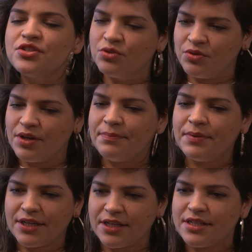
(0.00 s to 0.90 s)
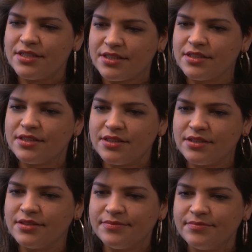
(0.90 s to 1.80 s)
to do it because
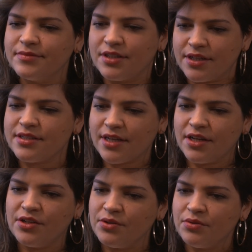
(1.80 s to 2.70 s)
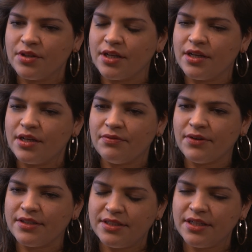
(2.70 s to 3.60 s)
I knew that if
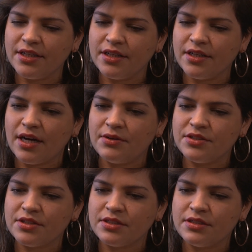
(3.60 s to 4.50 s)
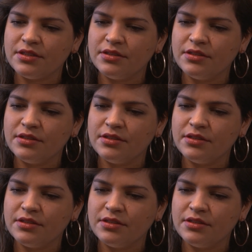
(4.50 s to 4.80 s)
I didn't, I would just